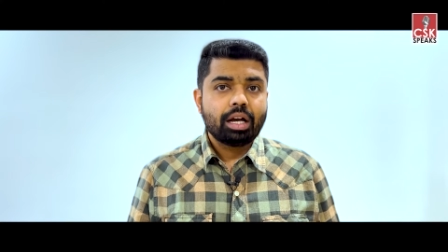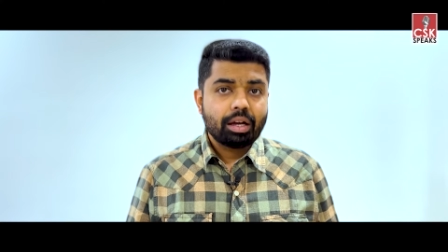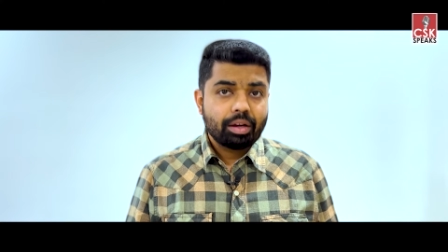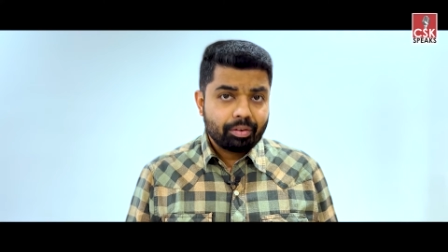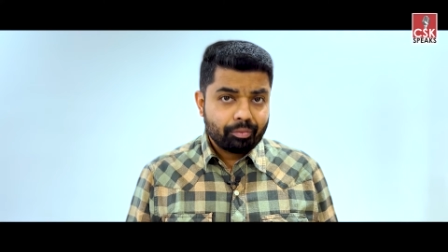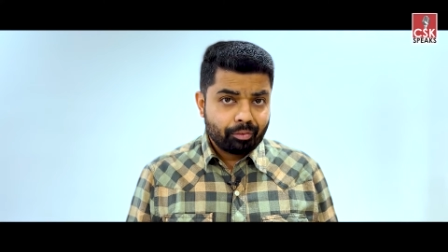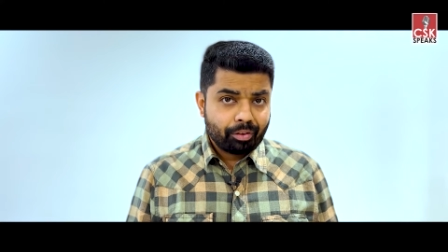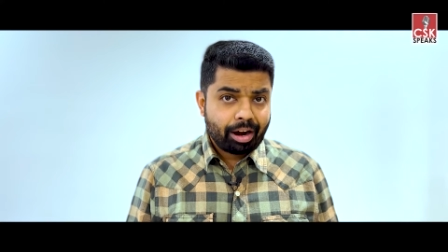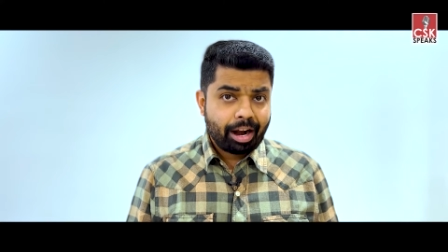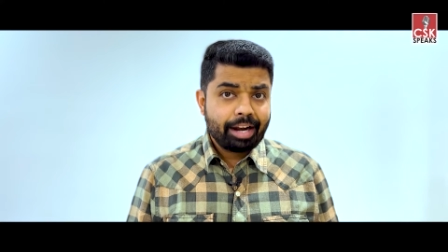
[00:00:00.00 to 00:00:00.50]

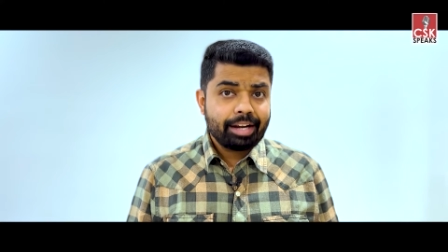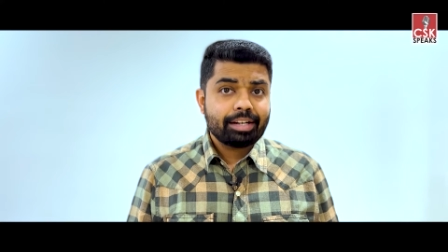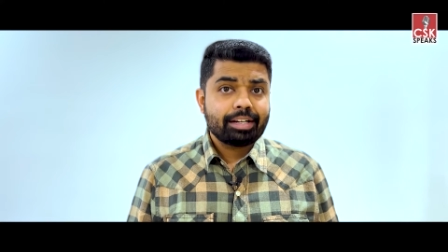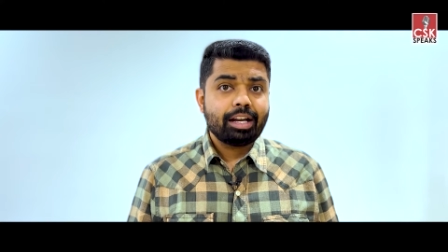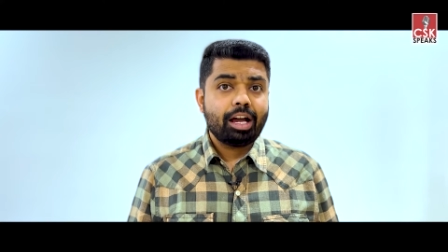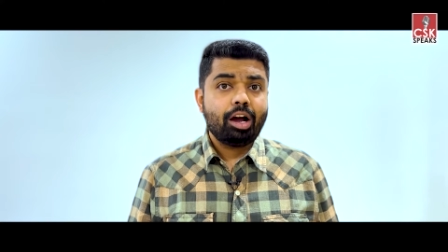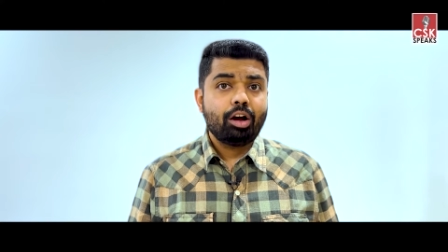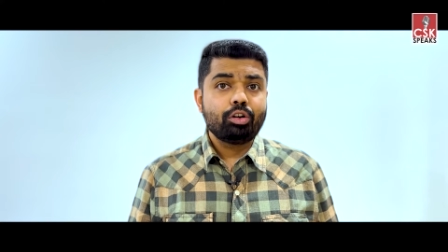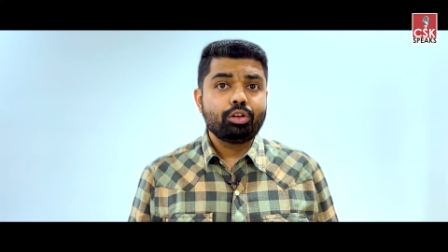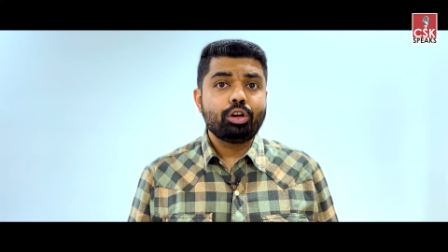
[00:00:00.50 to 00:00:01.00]
Right
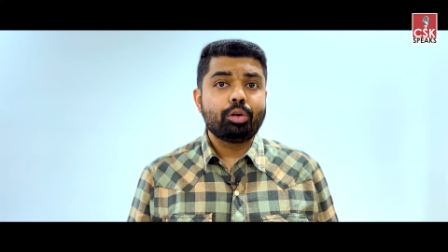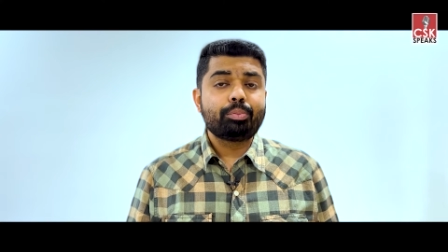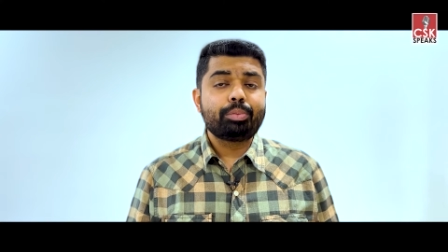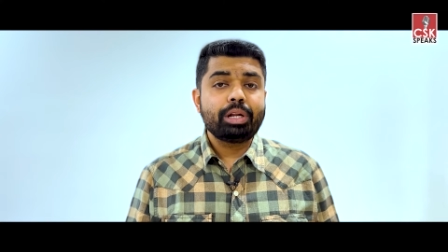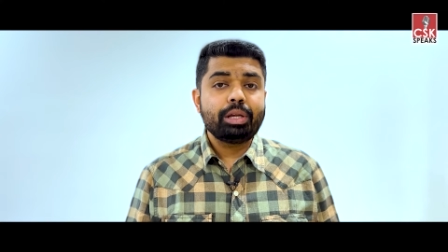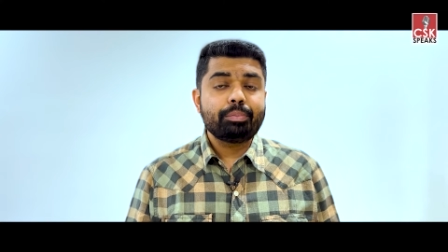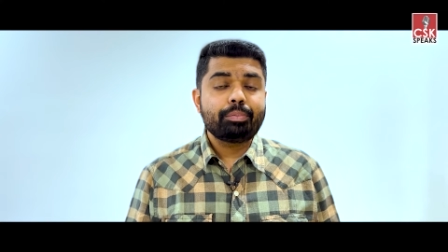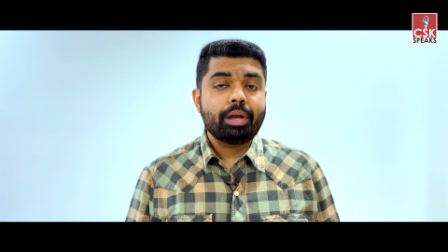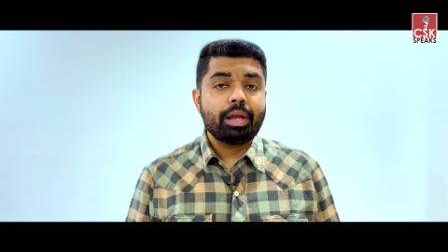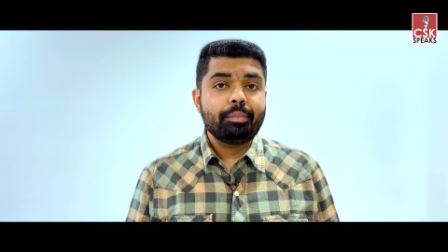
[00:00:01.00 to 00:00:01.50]
now your
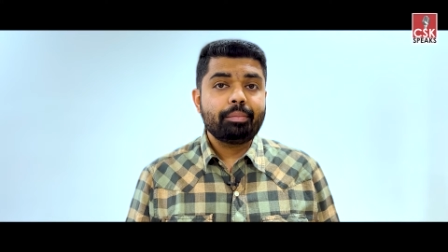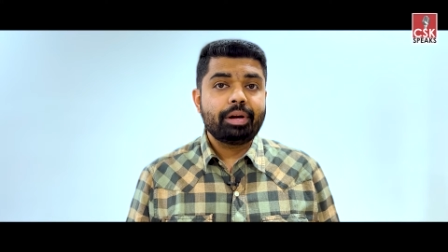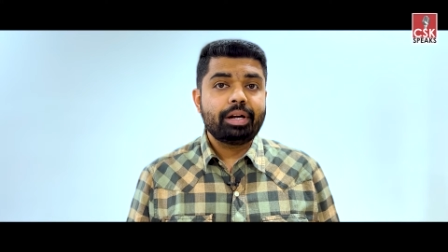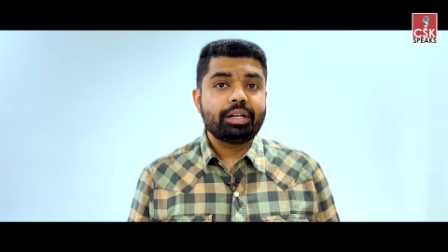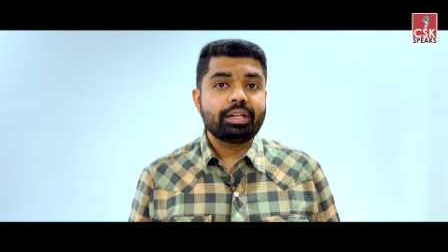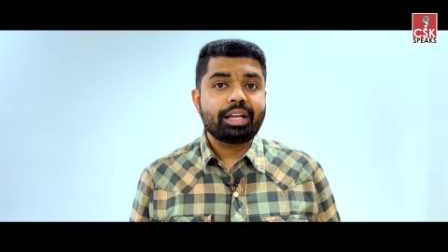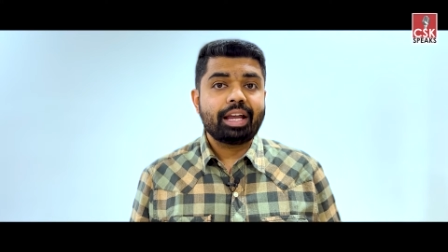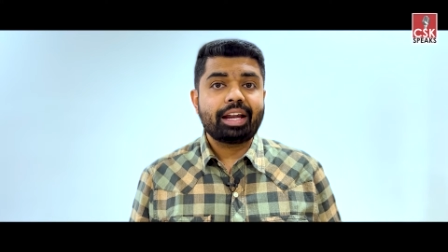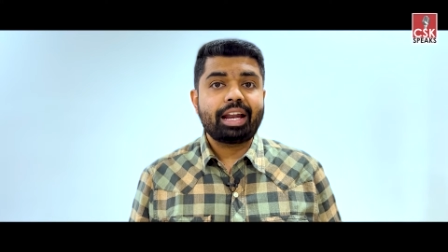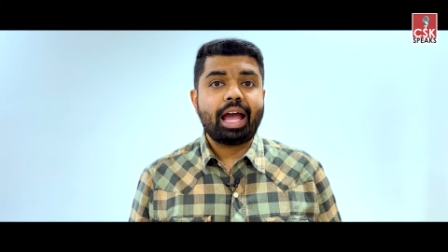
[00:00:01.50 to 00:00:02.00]
prepayment
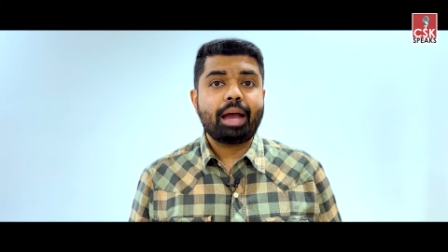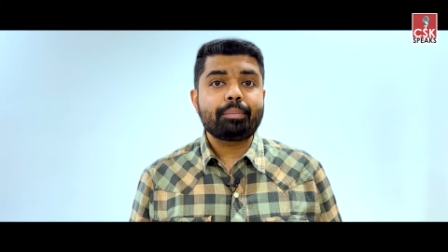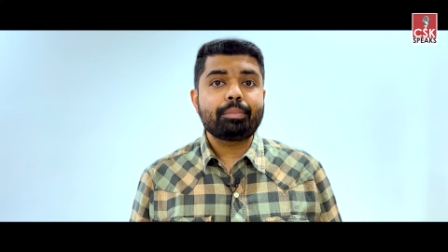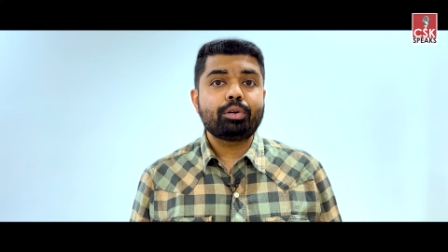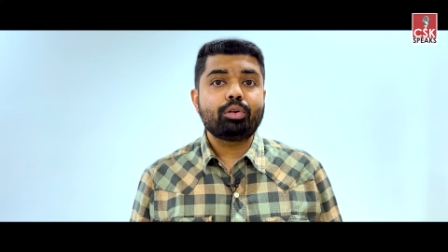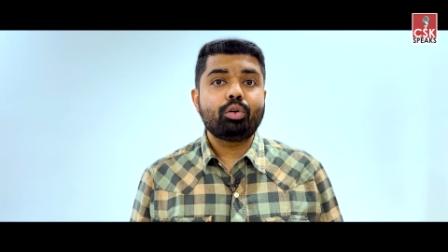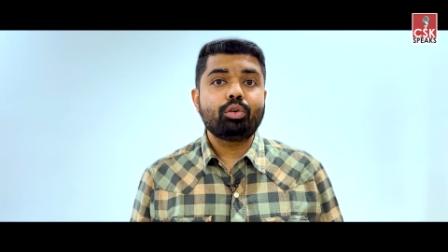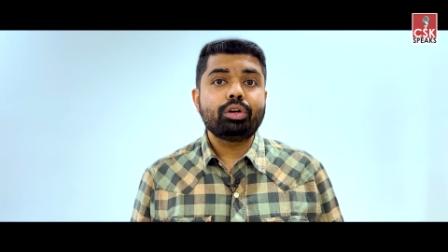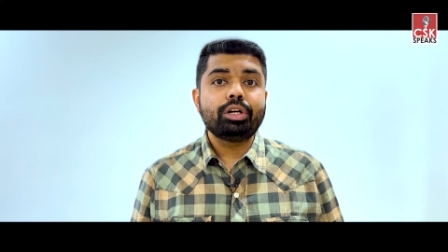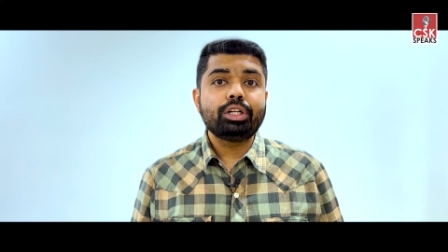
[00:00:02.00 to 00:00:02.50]
can happen
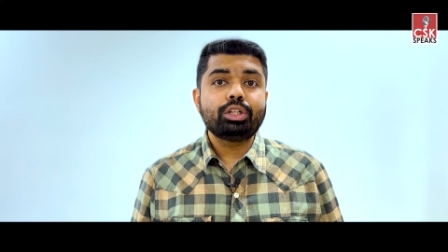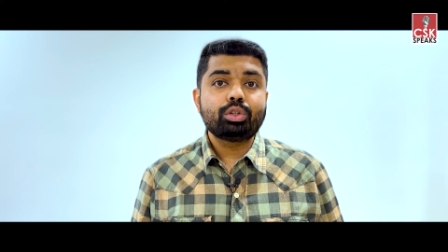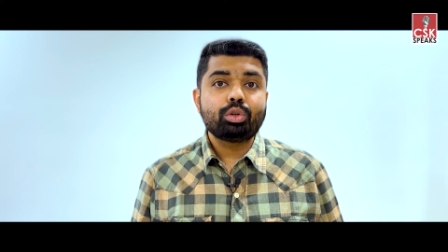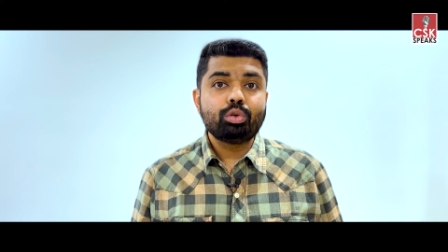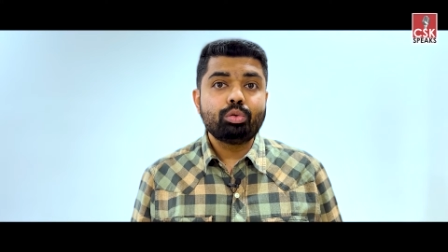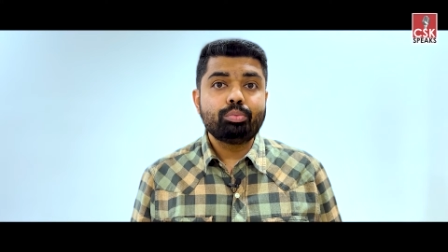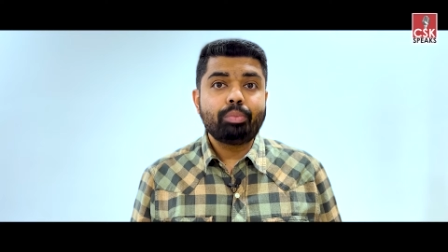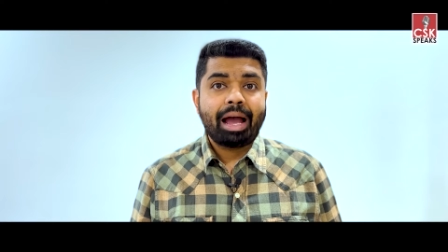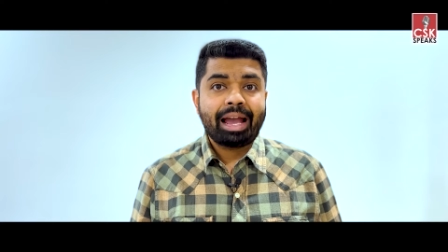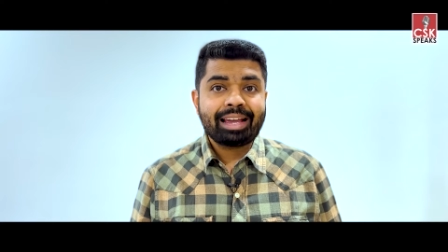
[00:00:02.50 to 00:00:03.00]
only through
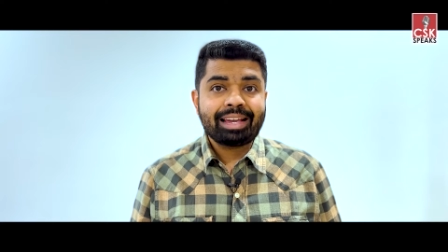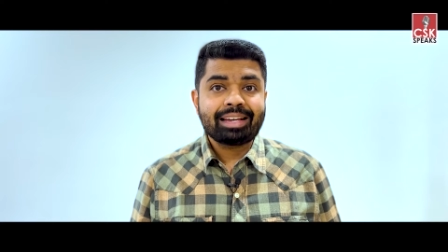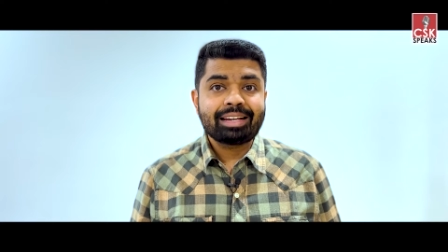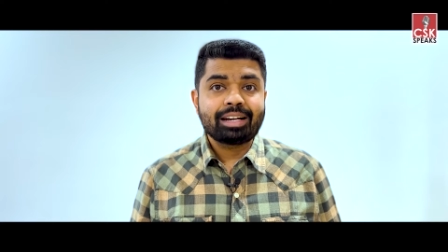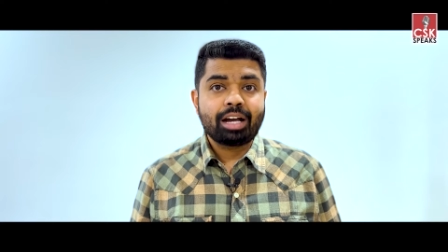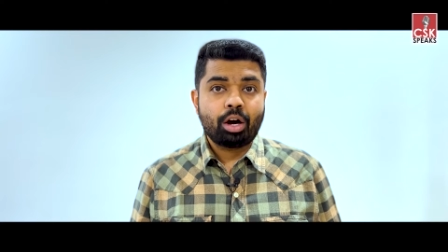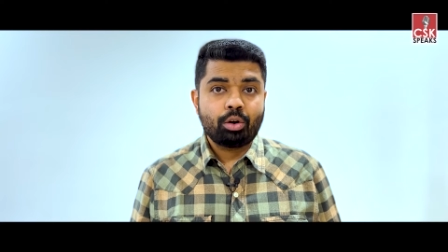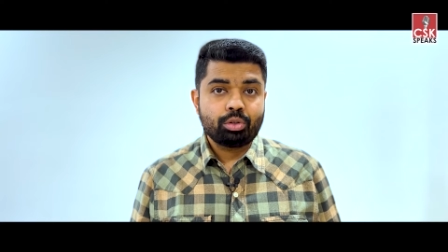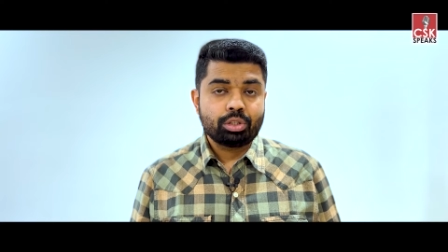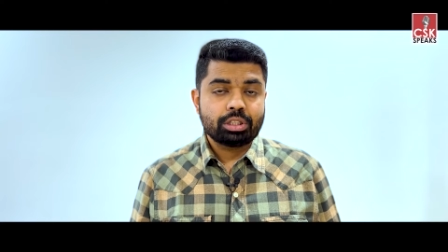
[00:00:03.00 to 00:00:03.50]
bank
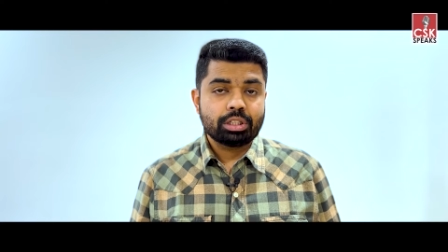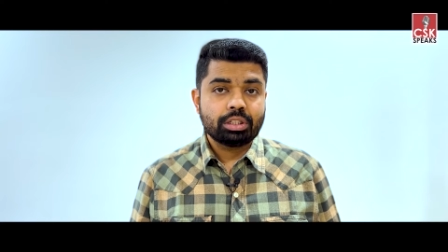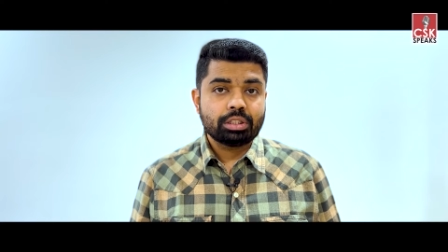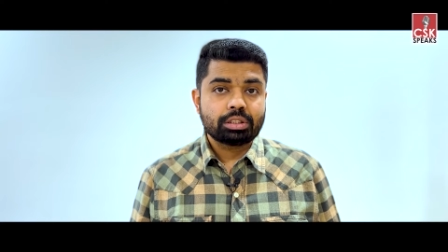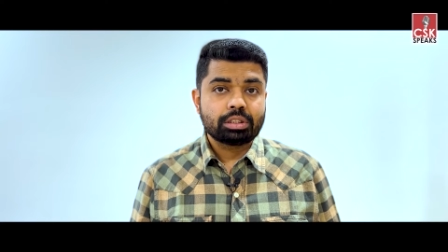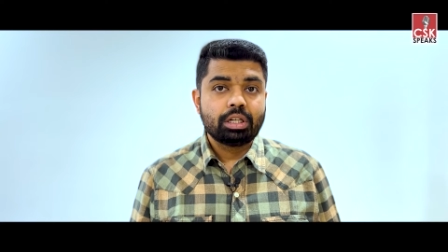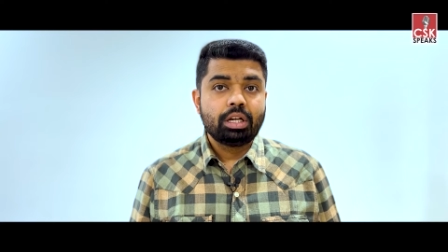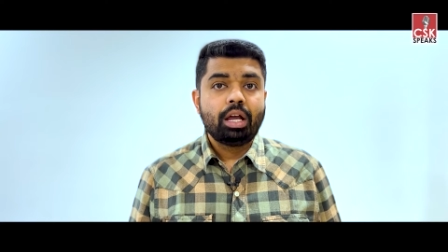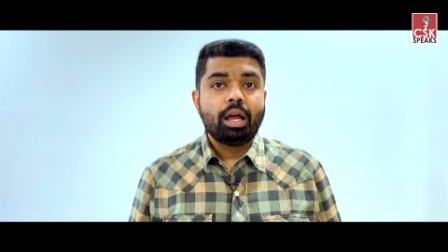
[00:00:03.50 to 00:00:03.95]
counters,